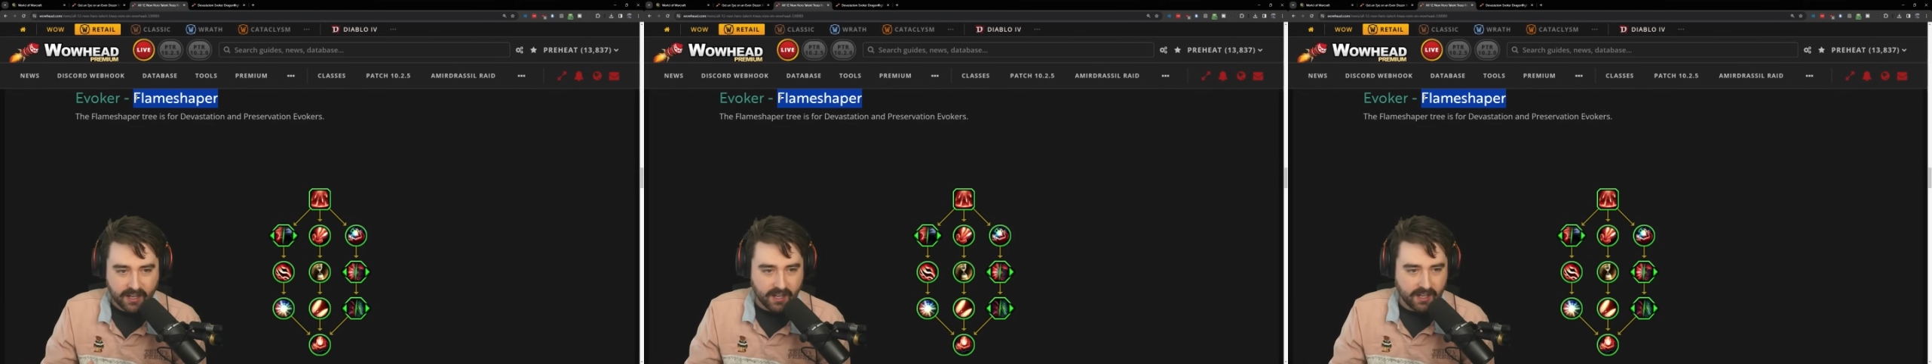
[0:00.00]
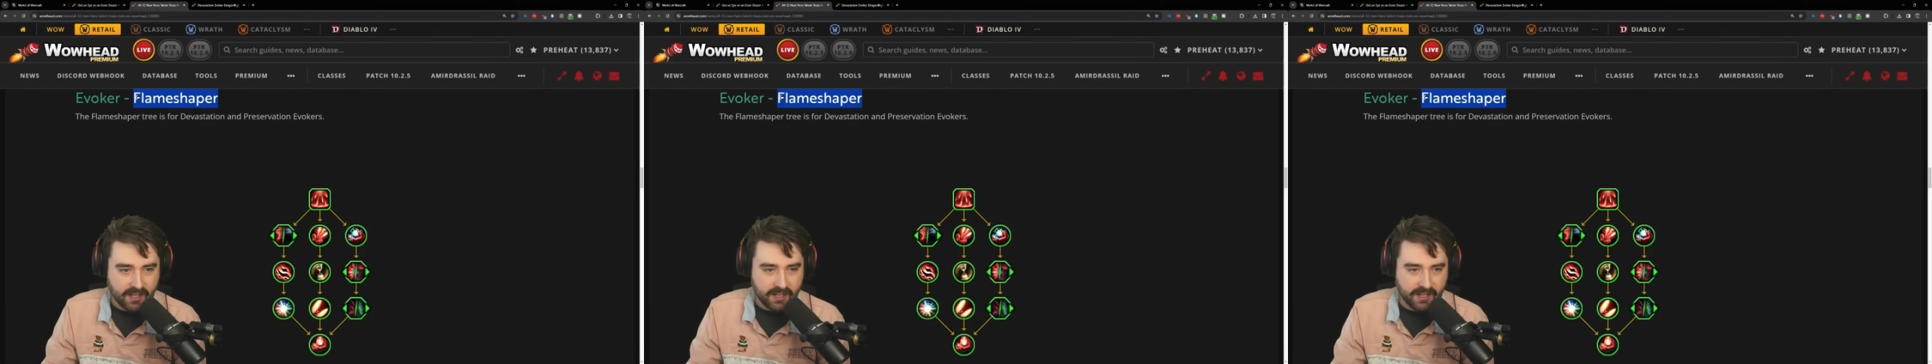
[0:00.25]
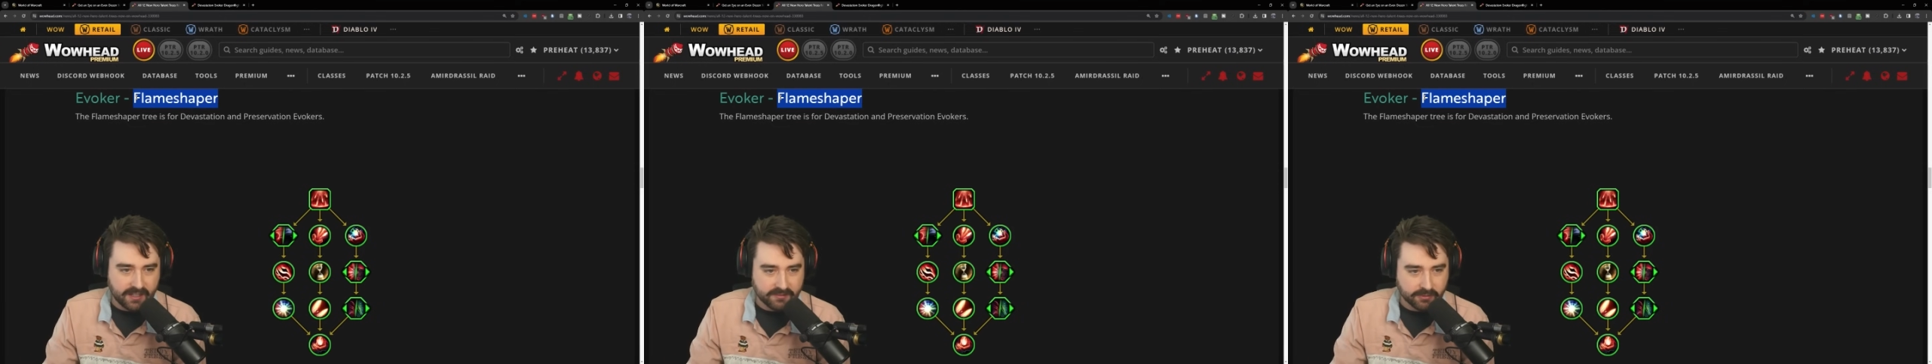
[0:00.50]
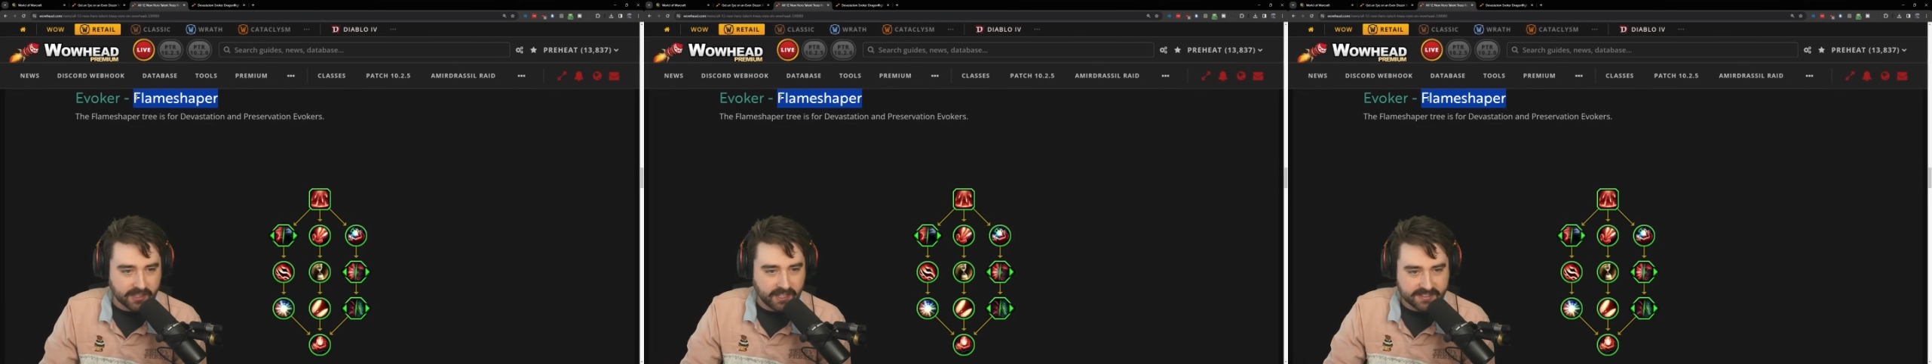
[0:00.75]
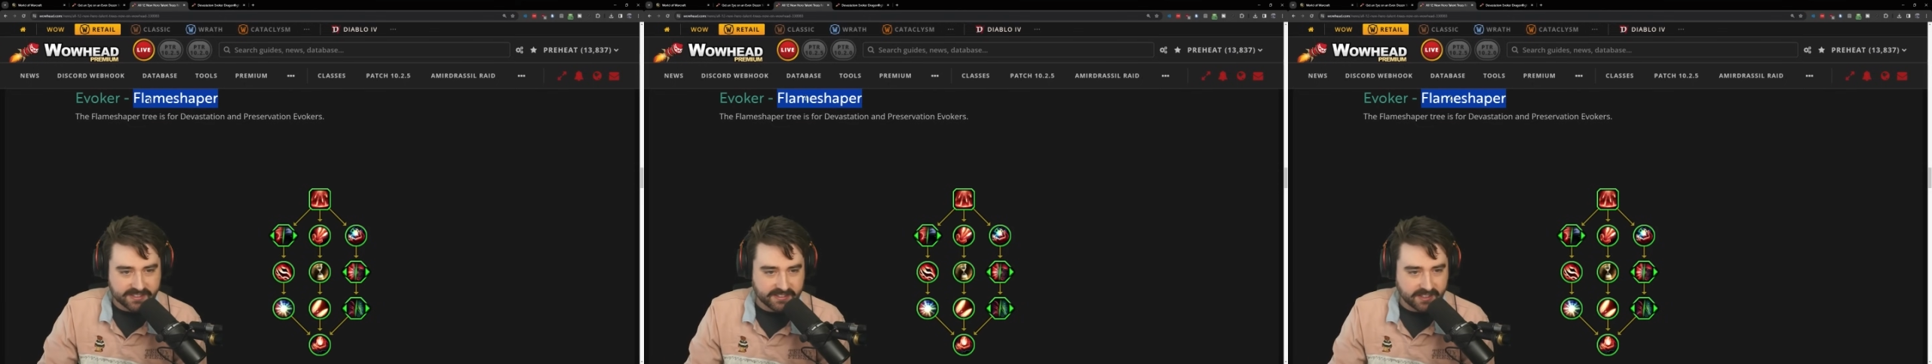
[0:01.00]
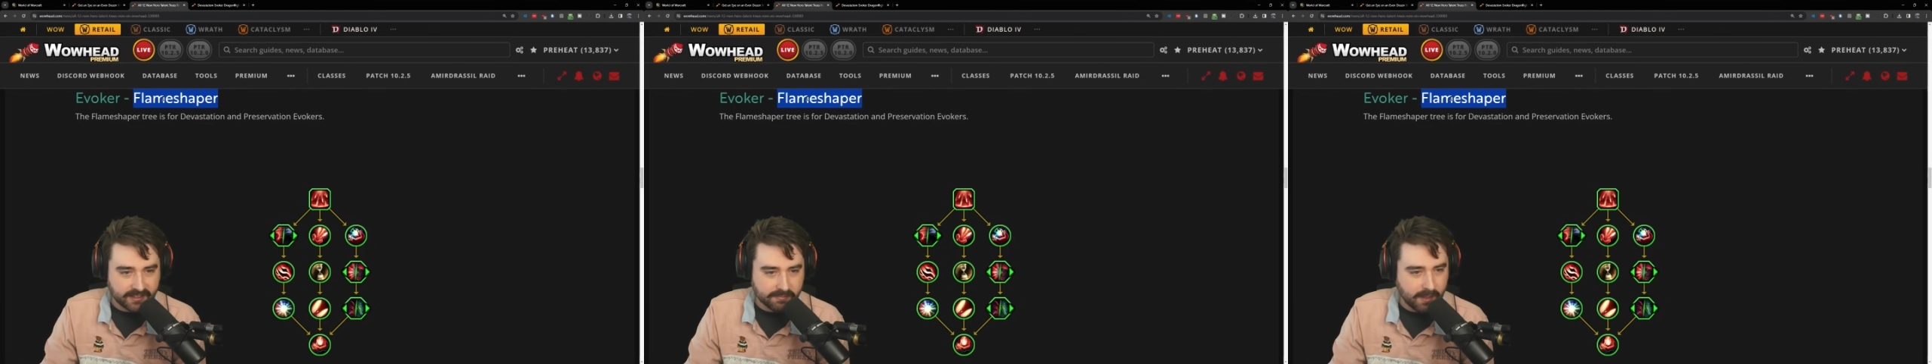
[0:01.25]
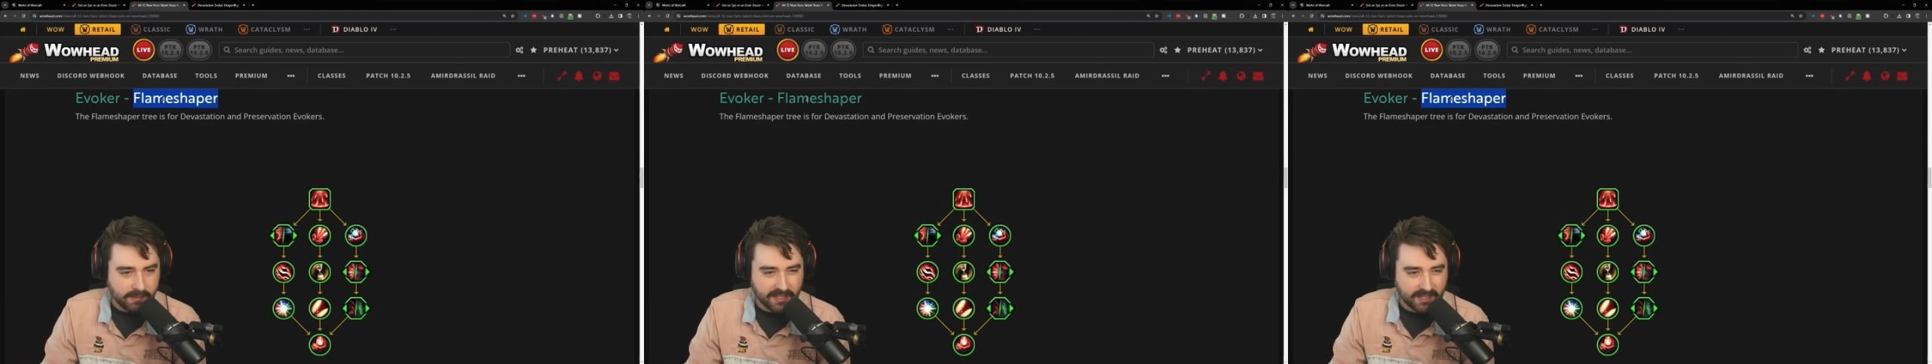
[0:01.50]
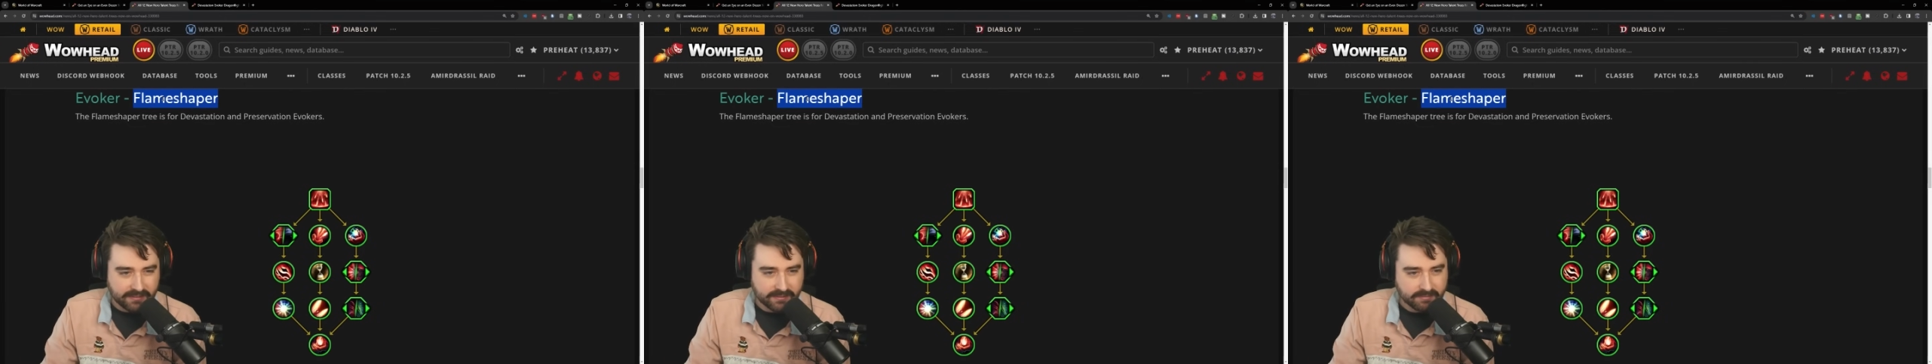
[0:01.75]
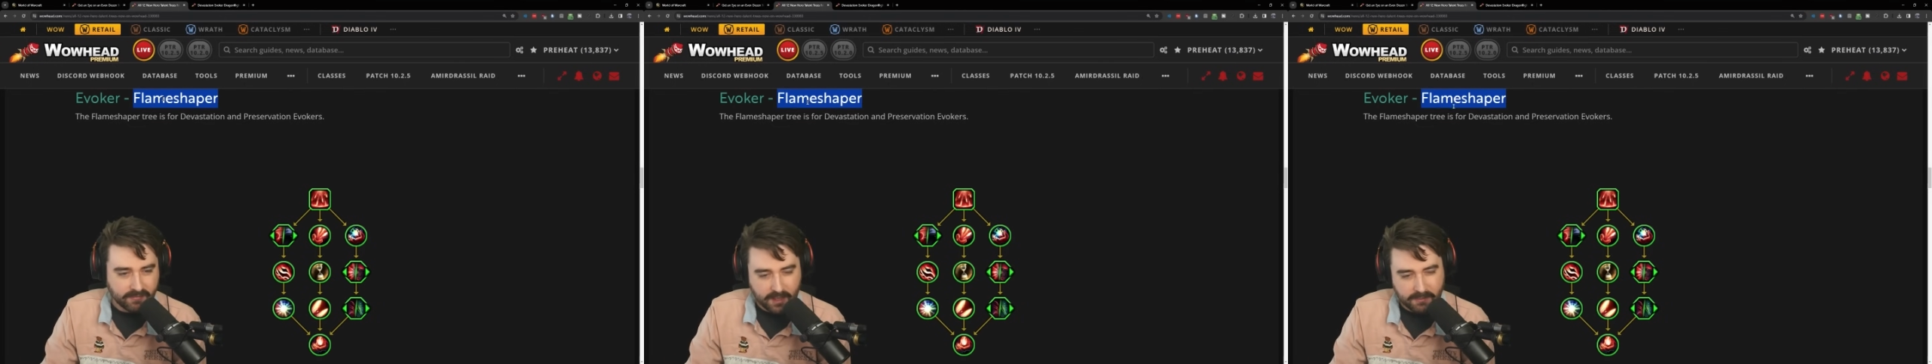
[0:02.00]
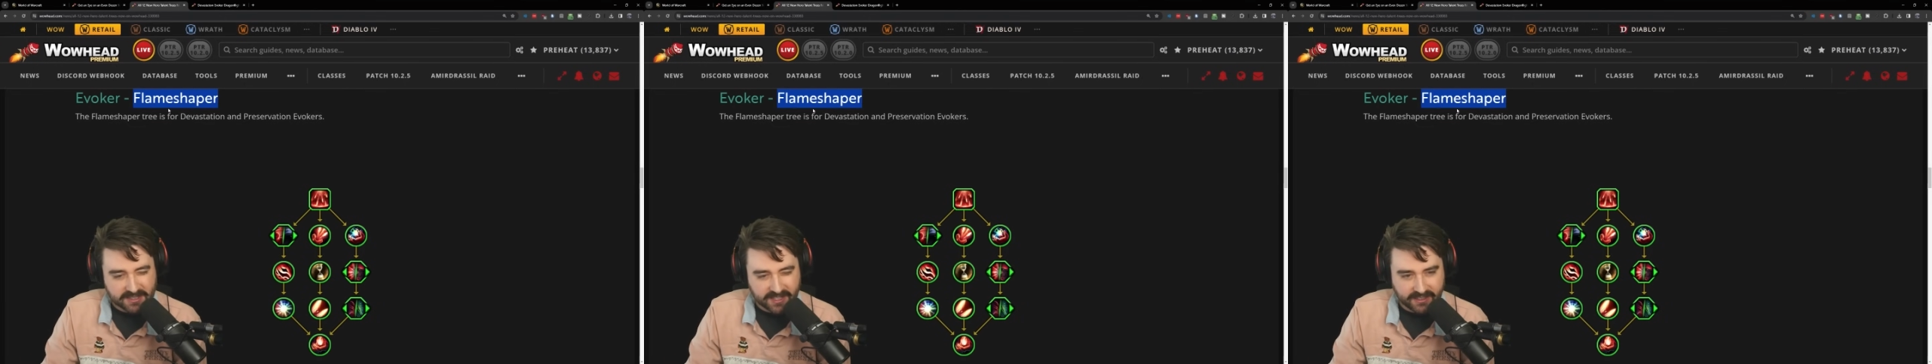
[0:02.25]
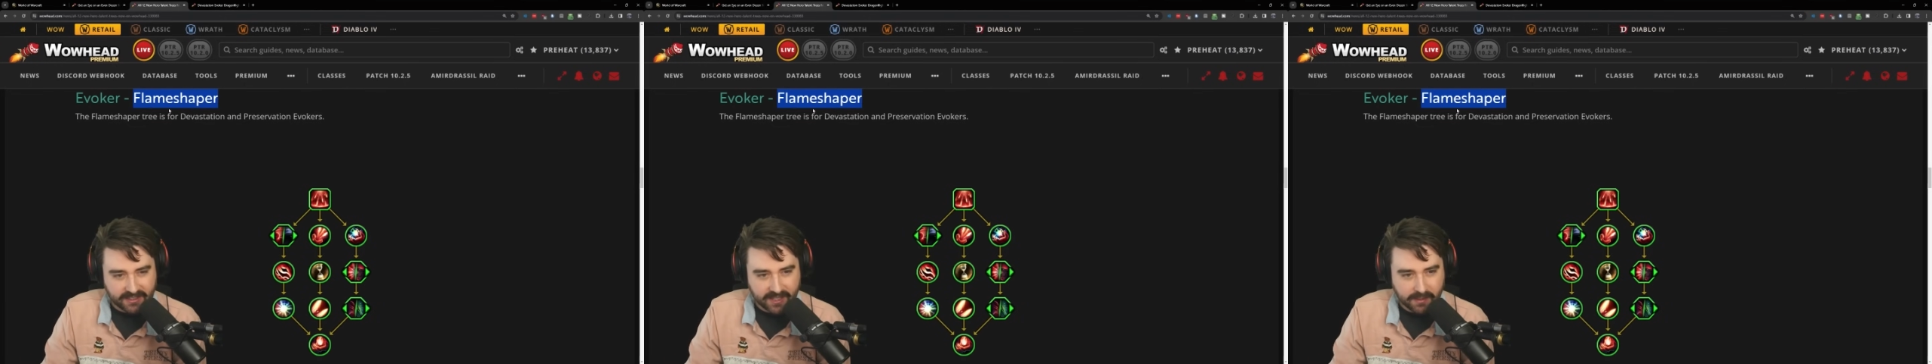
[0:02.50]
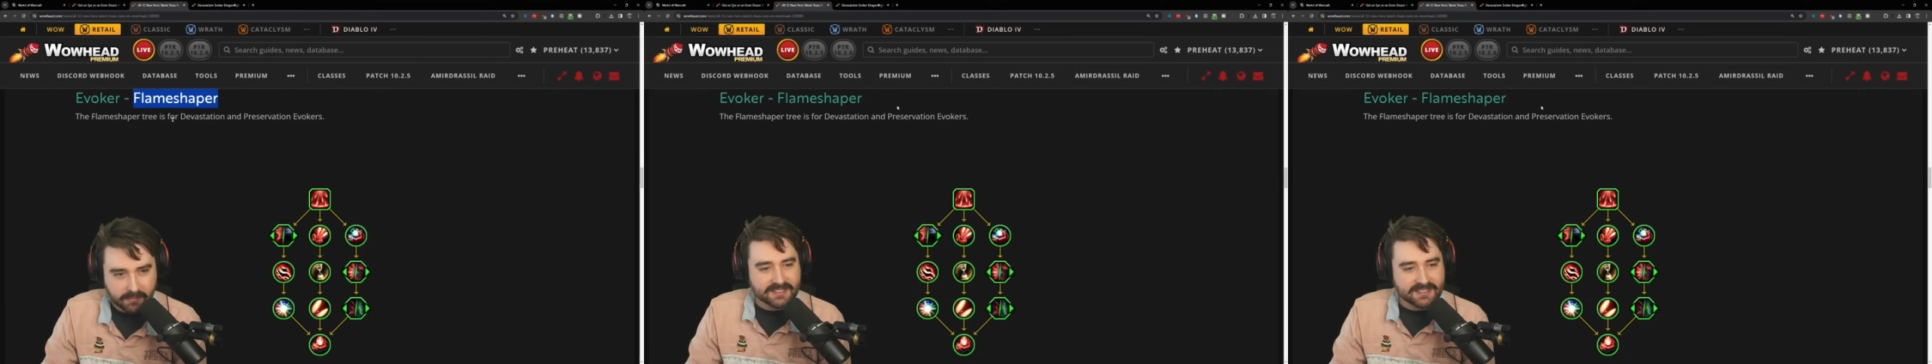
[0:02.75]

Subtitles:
and realizing that maybe that name is kind of lame.